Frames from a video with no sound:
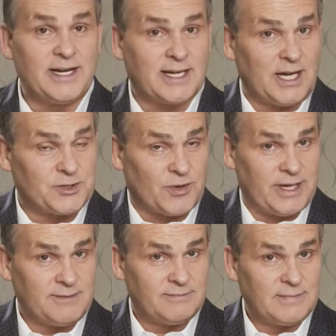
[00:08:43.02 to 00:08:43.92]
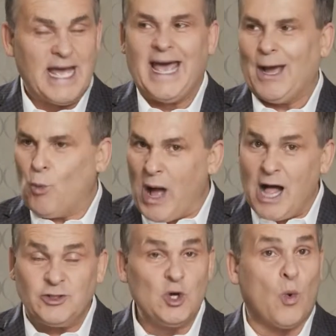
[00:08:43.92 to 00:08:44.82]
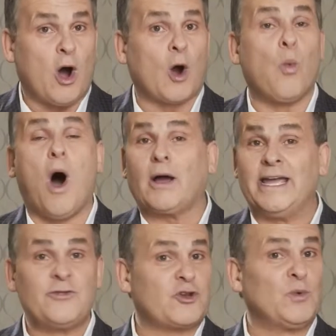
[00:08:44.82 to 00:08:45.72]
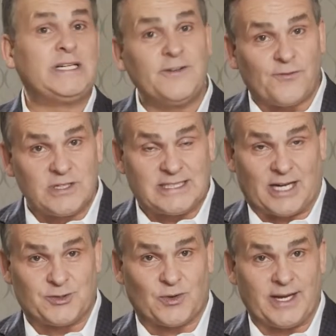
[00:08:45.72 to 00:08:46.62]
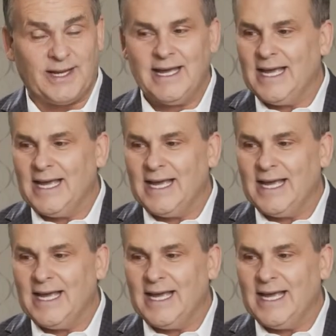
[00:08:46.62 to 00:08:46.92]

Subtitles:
country while you are walking through a different country?